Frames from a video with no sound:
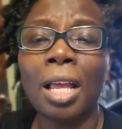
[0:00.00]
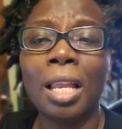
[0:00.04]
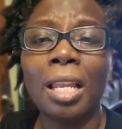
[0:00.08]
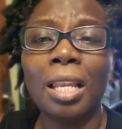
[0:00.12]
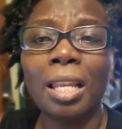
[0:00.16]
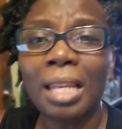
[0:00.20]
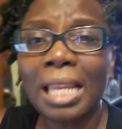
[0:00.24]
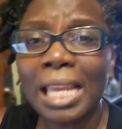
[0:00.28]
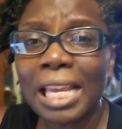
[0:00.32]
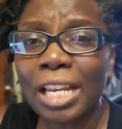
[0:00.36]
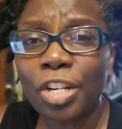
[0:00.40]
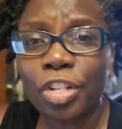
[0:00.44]

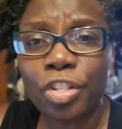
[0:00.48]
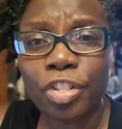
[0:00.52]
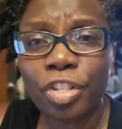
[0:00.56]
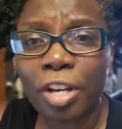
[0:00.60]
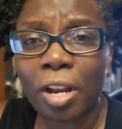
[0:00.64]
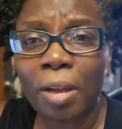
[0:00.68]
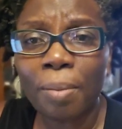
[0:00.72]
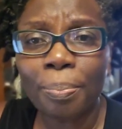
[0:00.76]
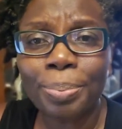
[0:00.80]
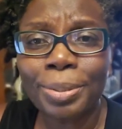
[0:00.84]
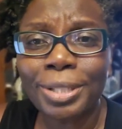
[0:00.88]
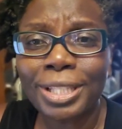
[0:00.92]

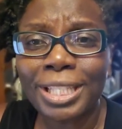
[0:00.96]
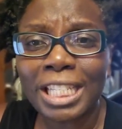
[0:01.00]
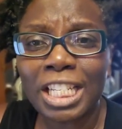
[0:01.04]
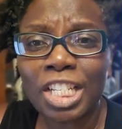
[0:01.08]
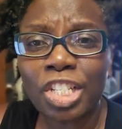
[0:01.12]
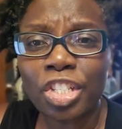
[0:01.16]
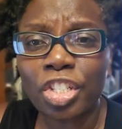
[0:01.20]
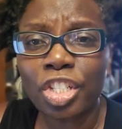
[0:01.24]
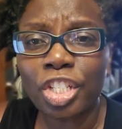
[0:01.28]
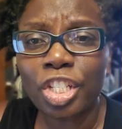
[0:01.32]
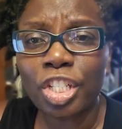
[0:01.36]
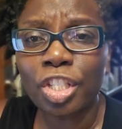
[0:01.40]
leadership
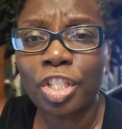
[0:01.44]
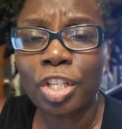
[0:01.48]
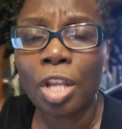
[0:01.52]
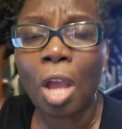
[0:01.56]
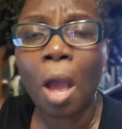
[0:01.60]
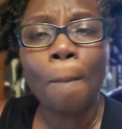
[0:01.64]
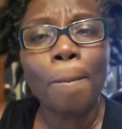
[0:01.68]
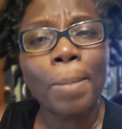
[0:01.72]
positions,